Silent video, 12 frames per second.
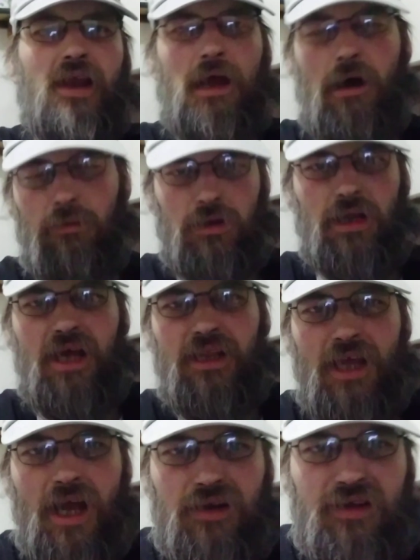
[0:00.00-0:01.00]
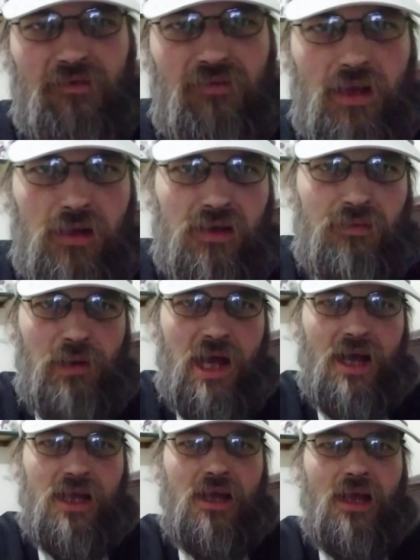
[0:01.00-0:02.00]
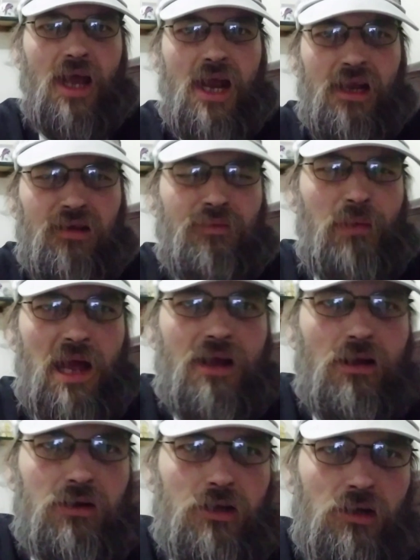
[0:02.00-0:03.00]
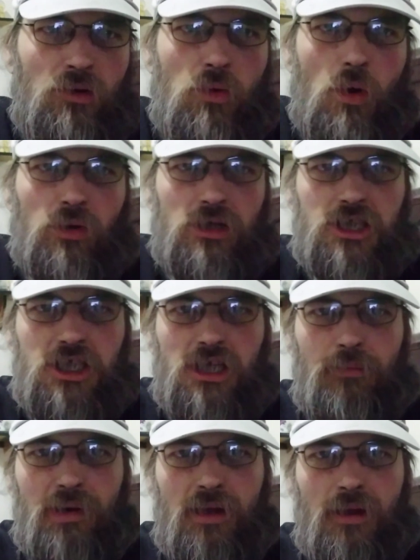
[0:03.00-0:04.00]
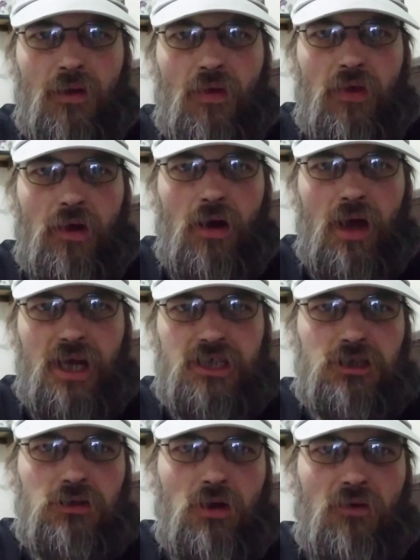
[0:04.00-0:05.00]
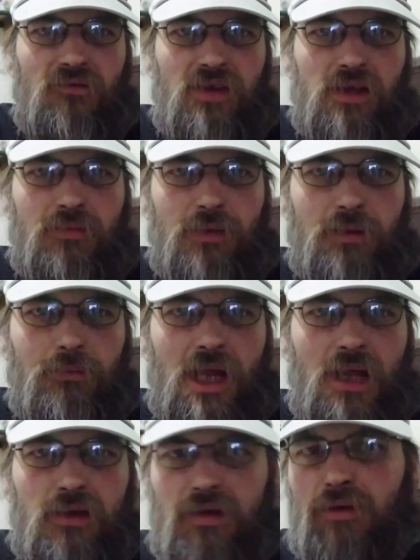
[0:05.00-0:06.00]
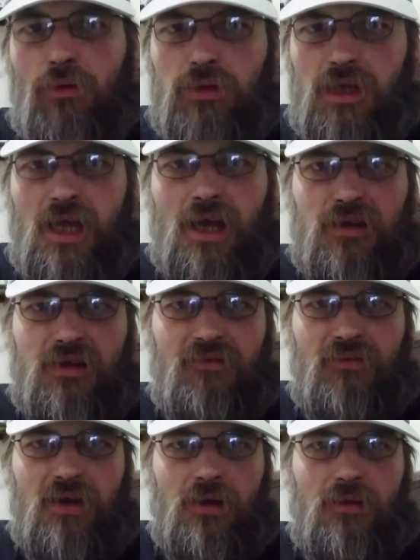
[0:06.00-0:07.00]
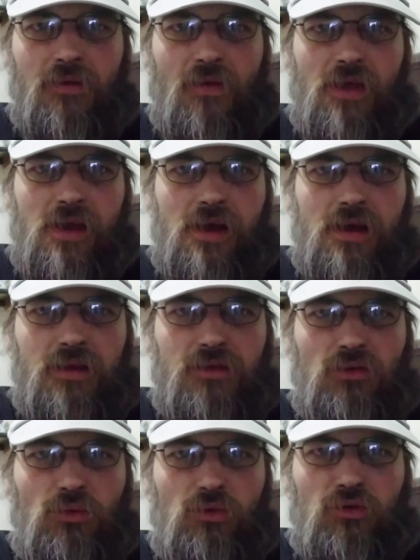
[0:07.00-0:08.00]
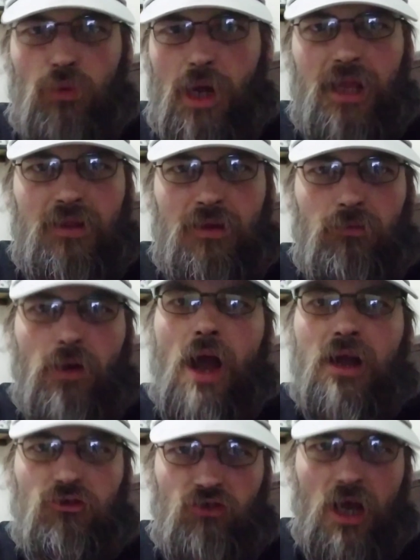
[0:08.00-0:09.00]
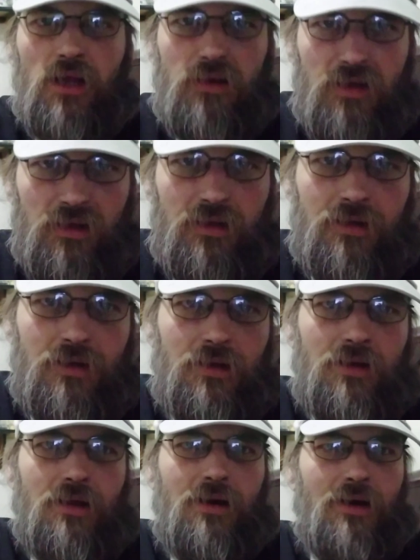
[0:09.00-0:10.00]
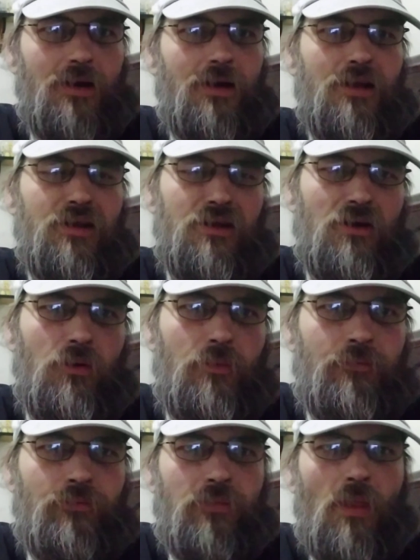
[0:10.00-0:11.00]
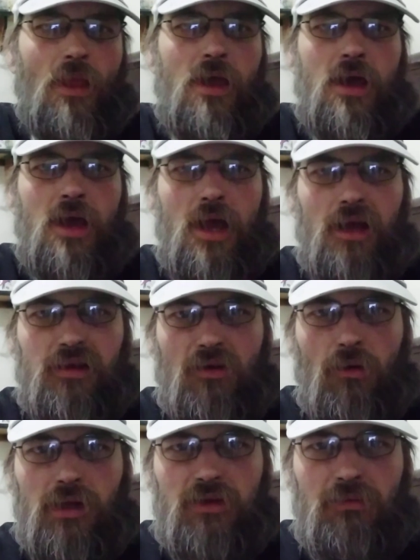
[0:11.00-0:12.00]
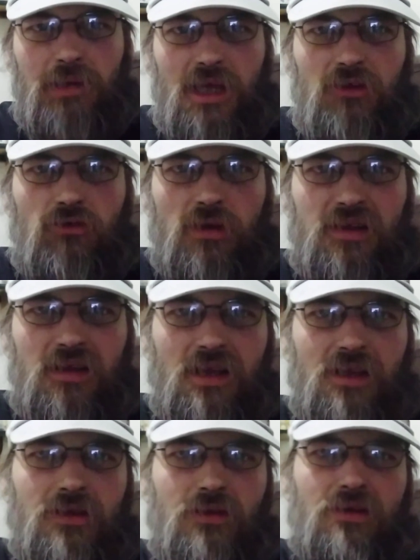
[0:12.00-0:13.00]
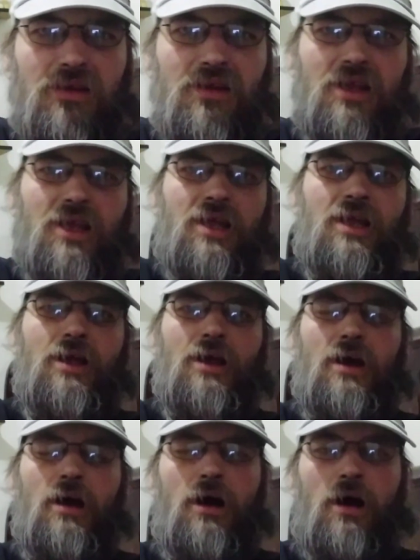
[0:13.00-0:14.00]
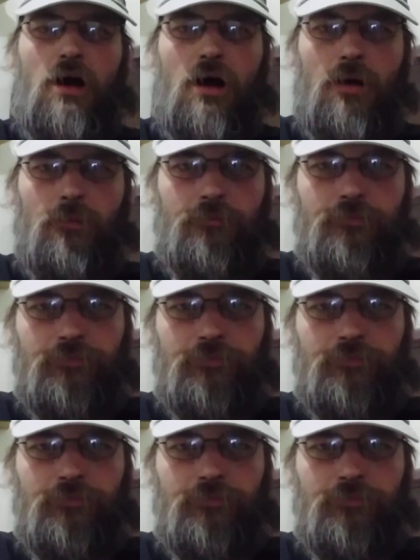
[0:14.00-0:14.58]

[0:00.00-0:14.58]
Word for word: Now, I'm glad the XFL is back and it's back under new ownership. Uh, as you know, Vince McMahon sold the XFL to Dwayne the Rock Johnson. Uh, so it's going to be interesting to see, um,